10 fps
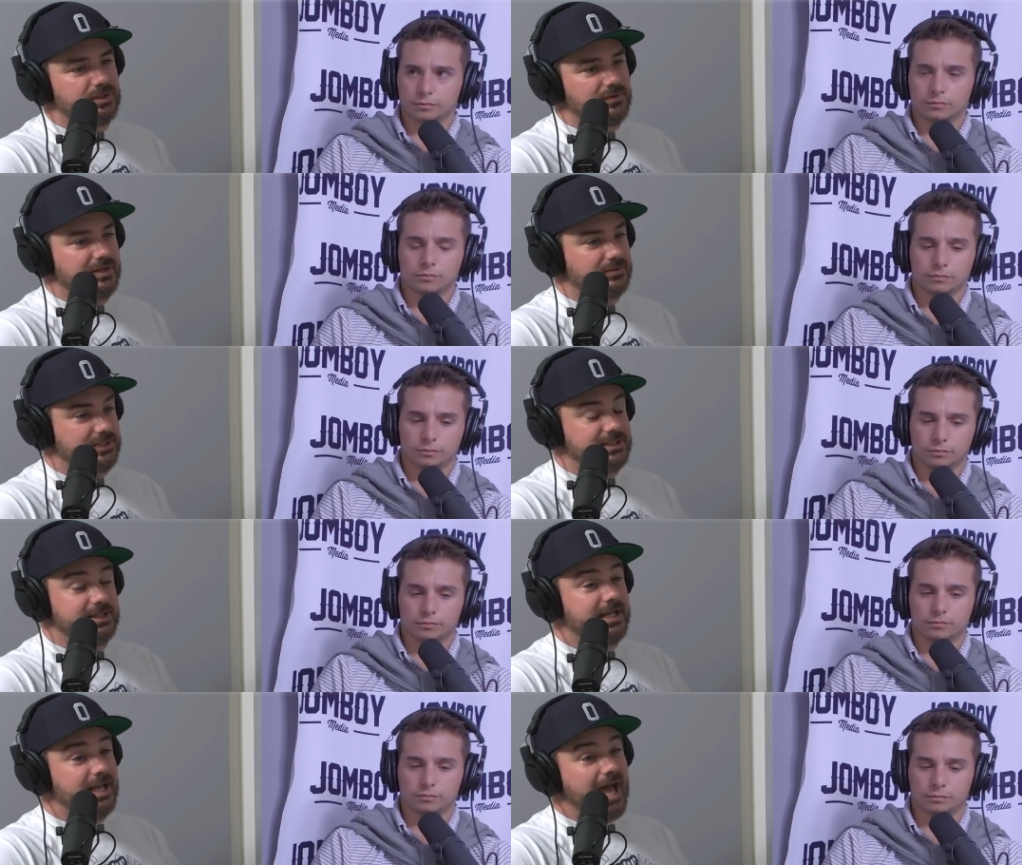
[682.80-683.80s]
Speaker 1: the regular
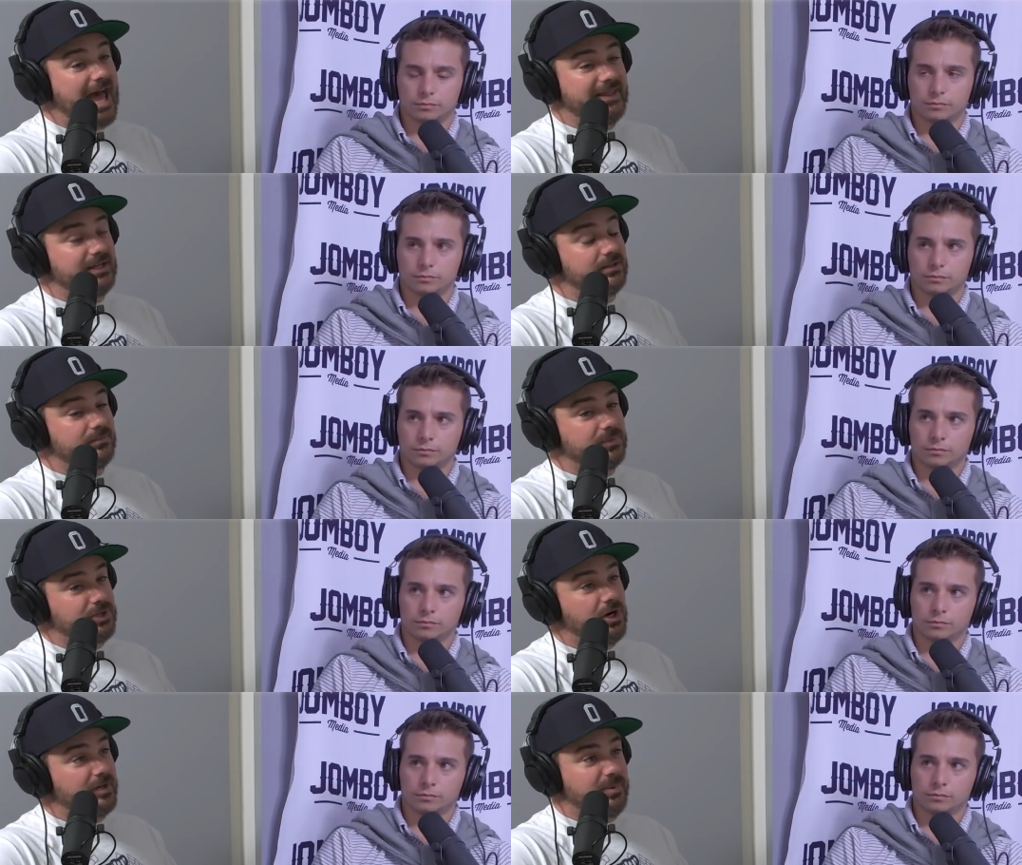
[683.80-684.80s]
season, I think
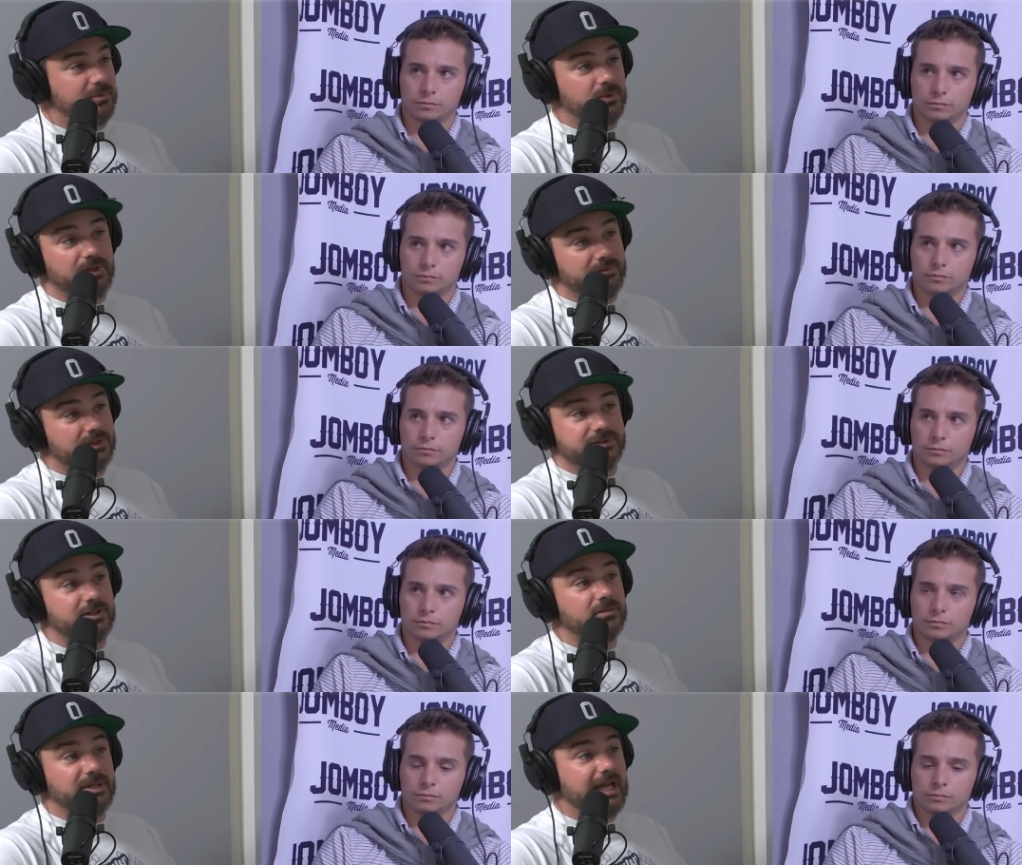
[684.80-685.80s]
majority of people don't even
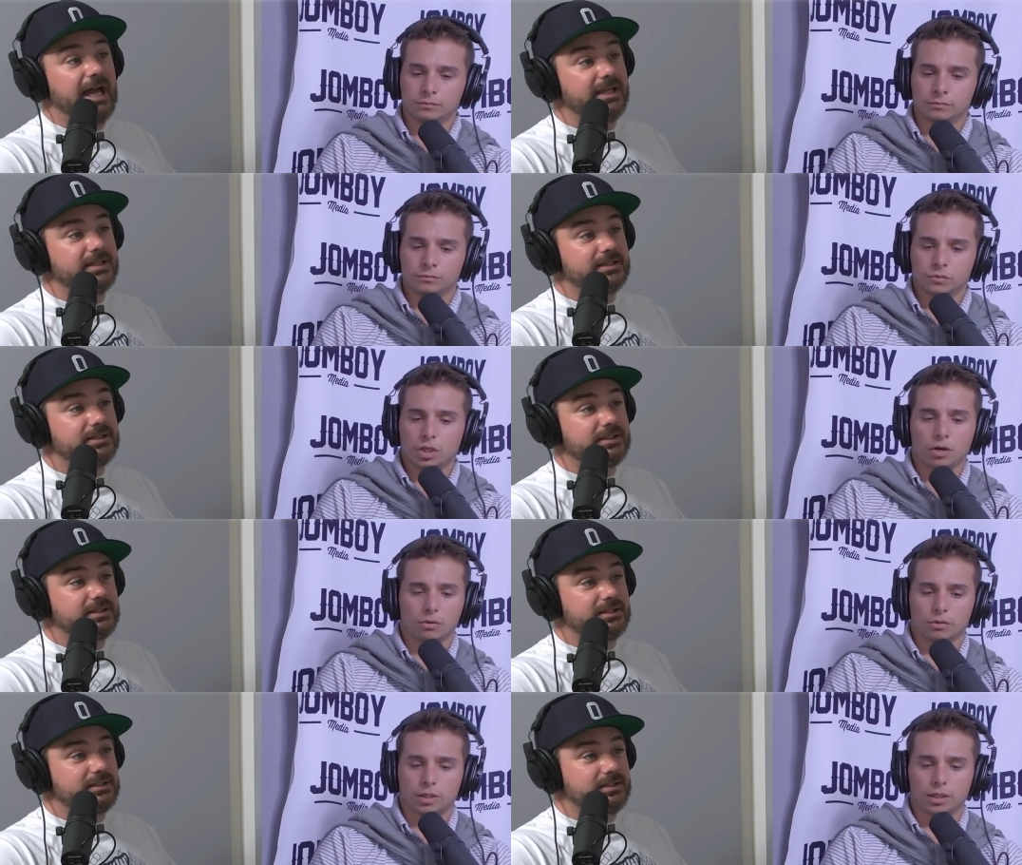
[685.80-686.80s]
consider him a guy.
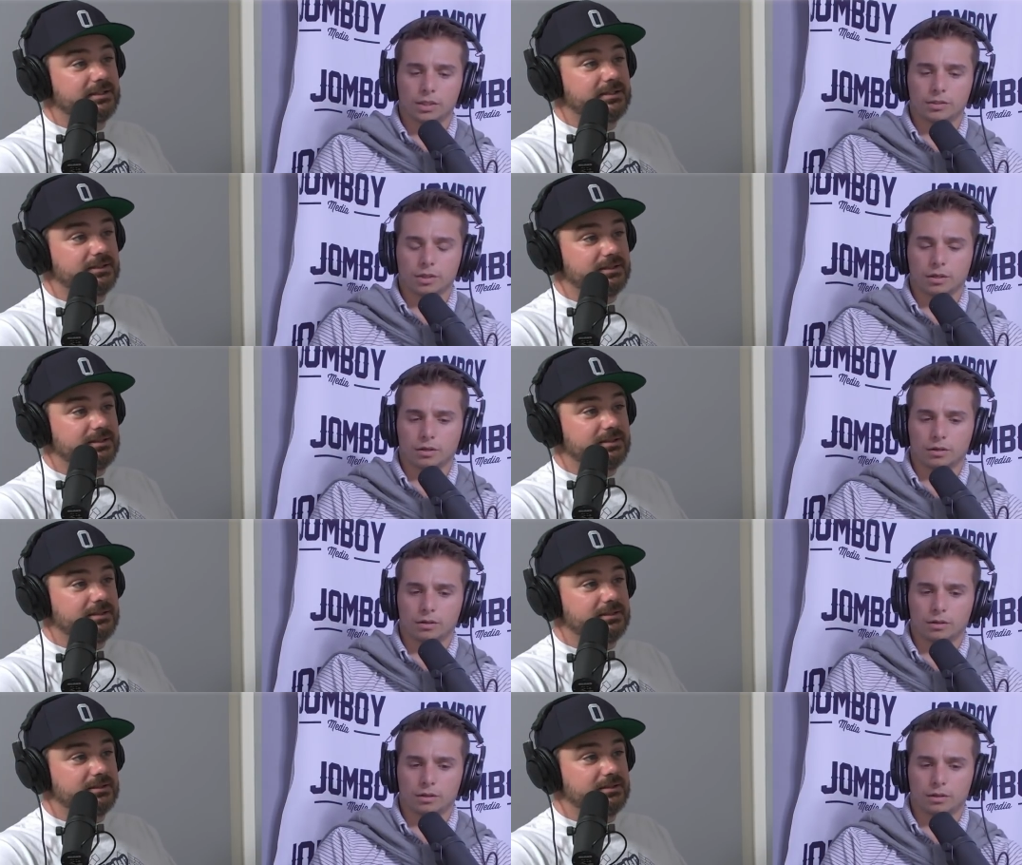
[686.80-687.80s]
Speaker 2: No, and these are
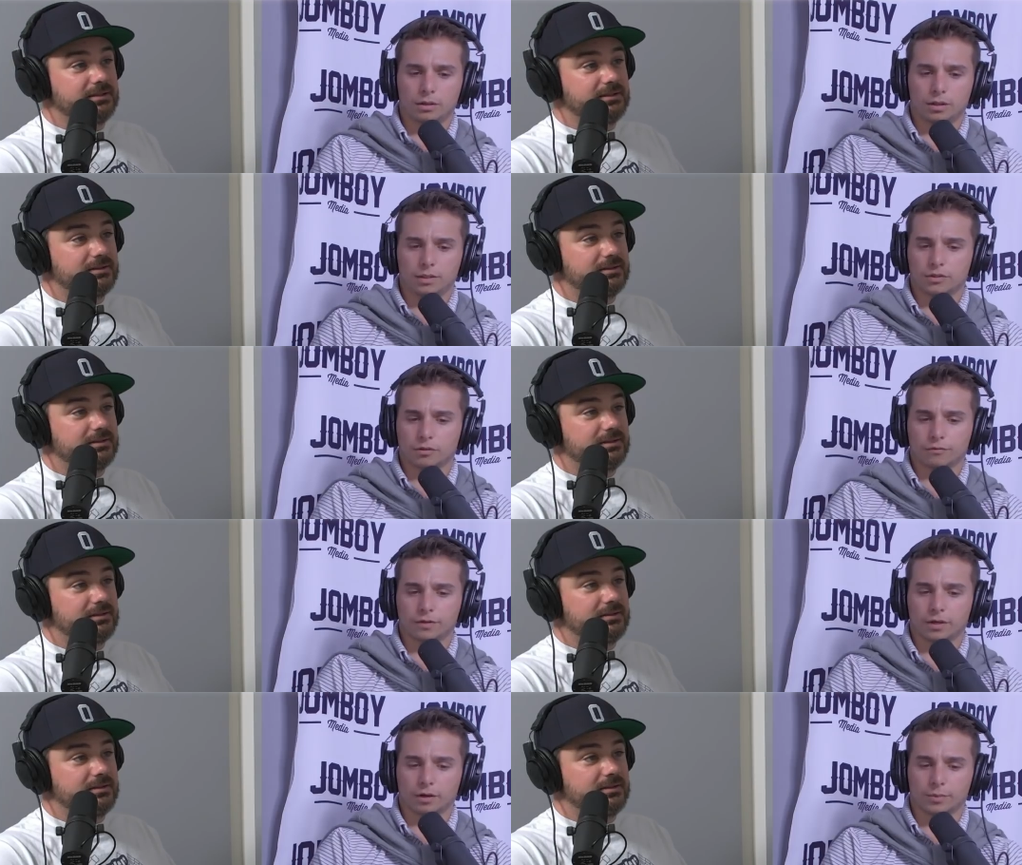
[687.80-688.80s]
uh, and these are
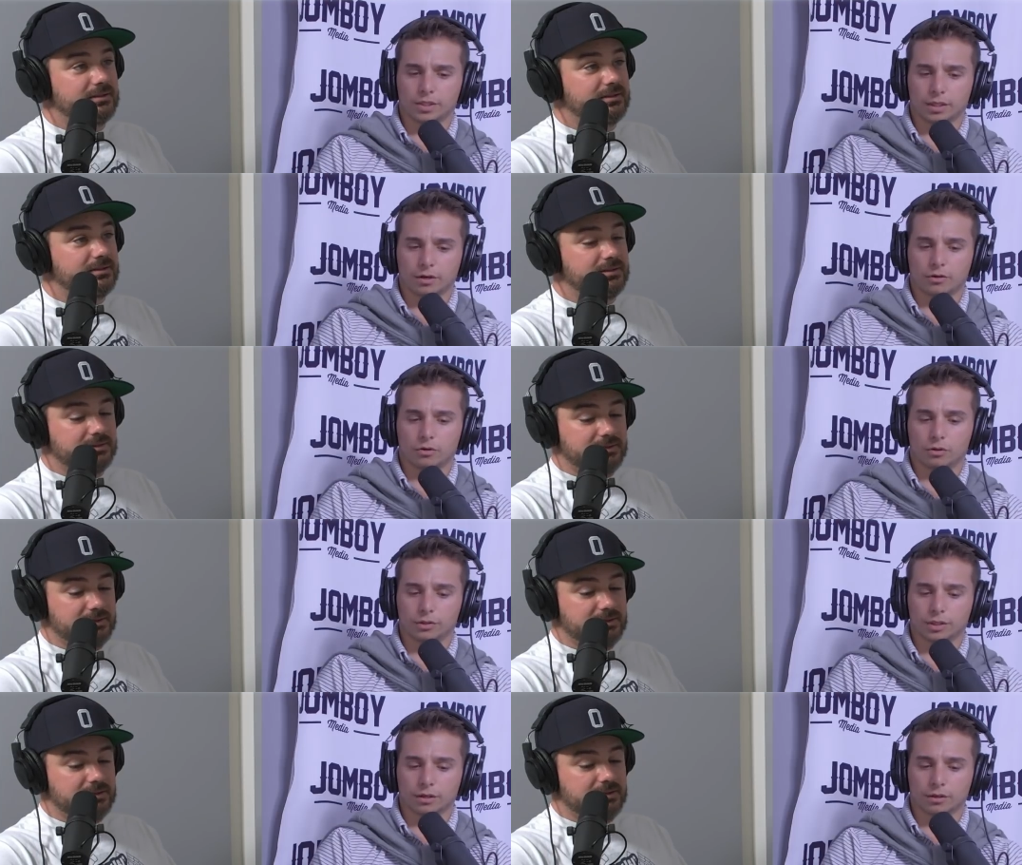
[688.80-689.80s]
fair. I mean, Garrett Cole
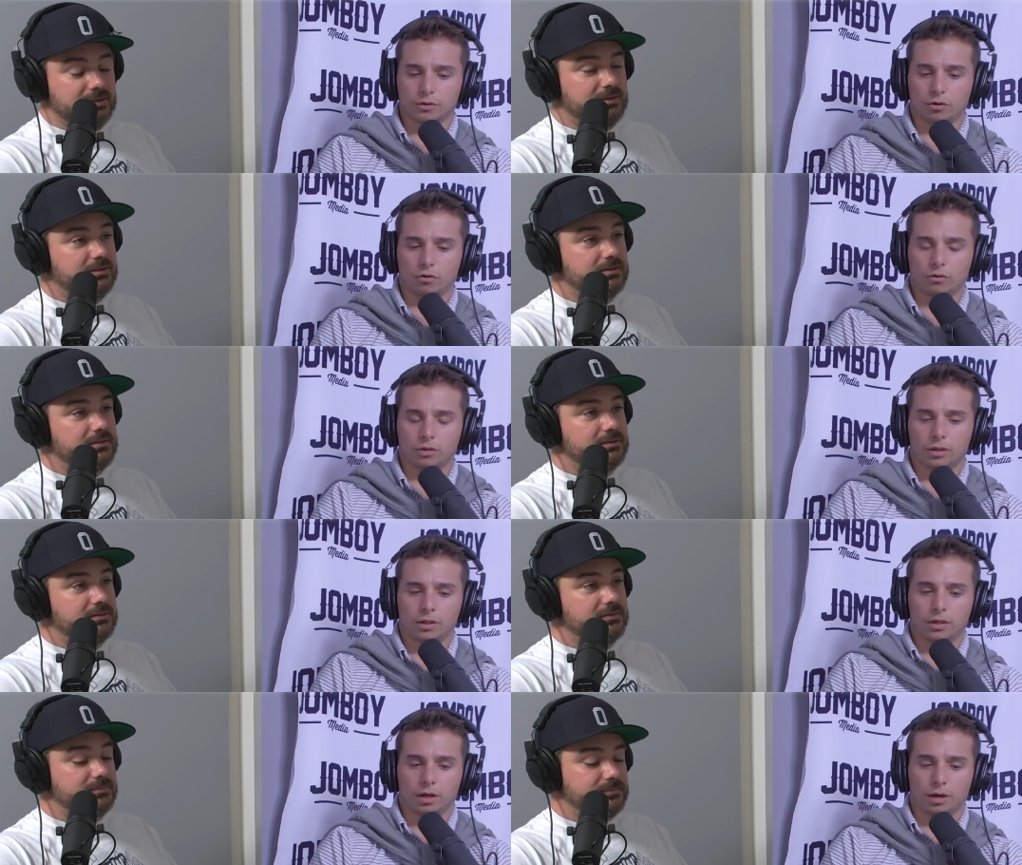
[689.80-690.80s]
is Garrett Cole.
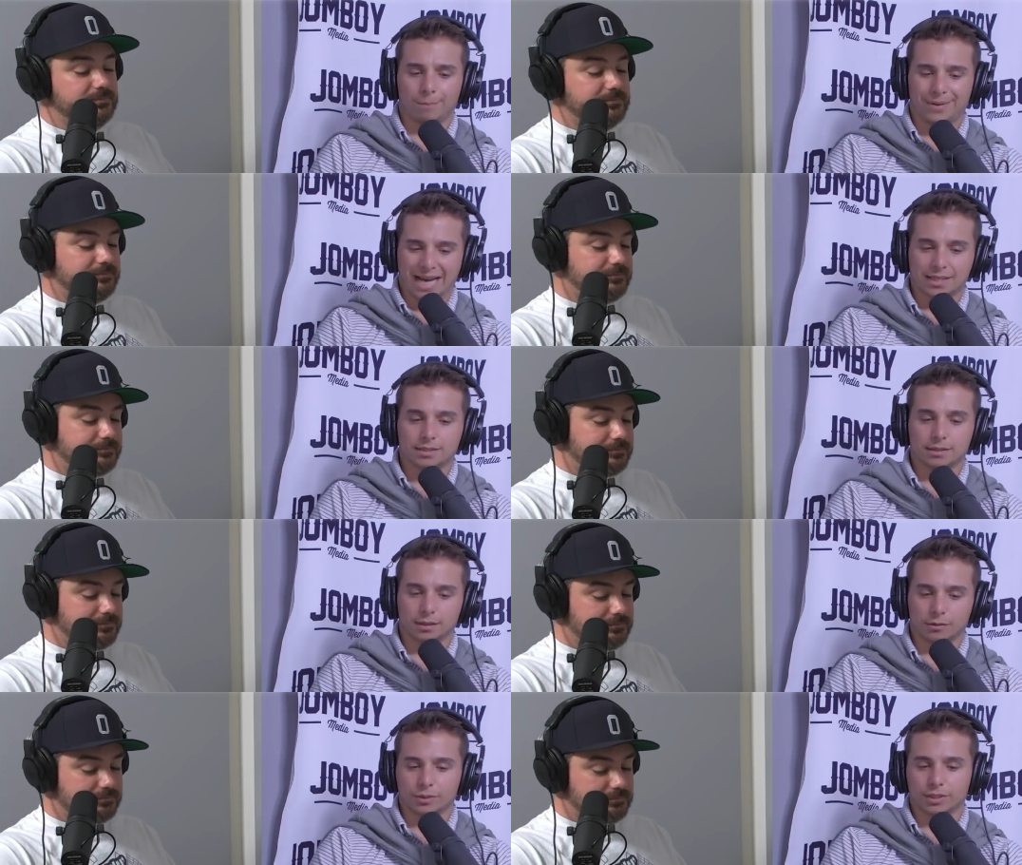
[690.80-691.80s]
Um, Paxton,
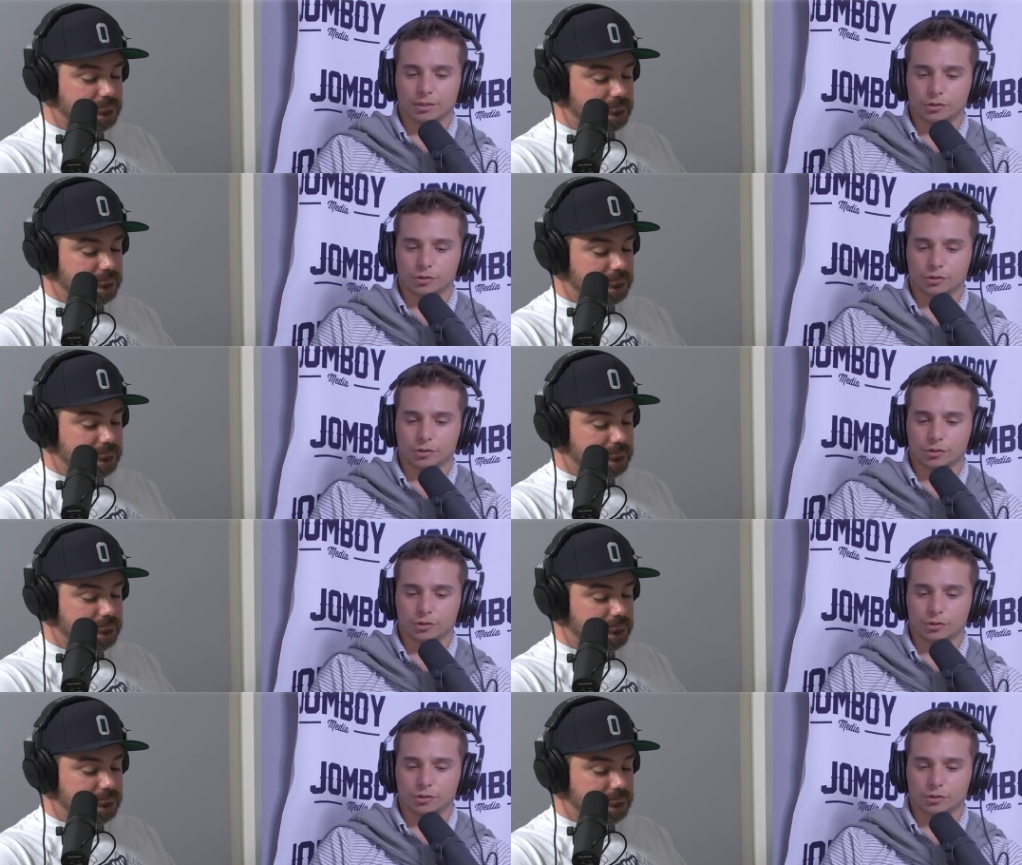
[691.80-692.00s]
like we said,